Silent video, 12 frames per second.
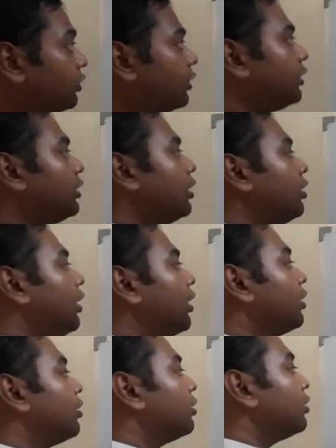theta,
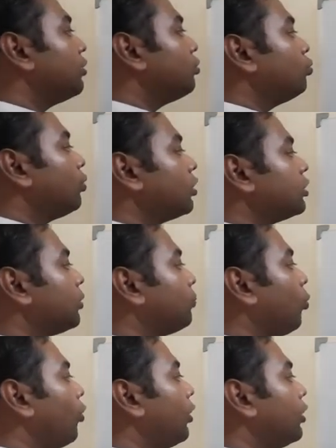and towards the
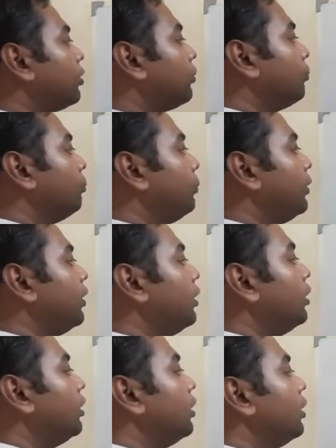point
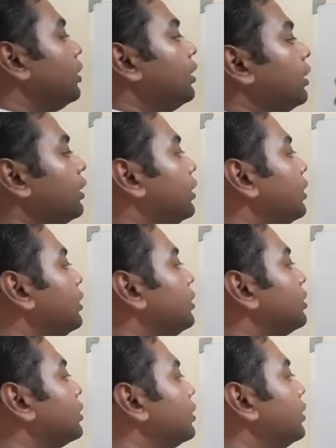B is